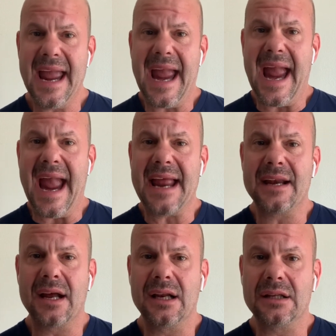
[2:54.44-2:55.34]

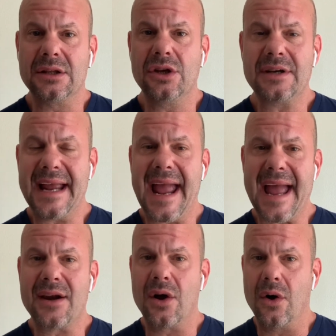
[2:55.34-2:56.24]
and look
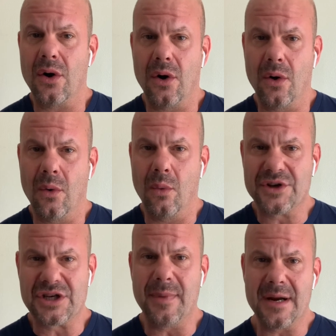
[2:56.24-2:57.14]
at
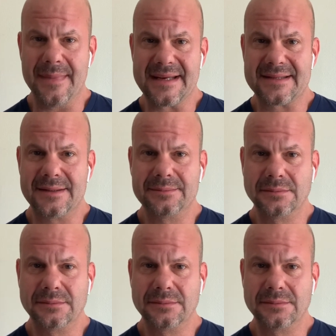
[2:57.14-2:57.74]
what you might have missed.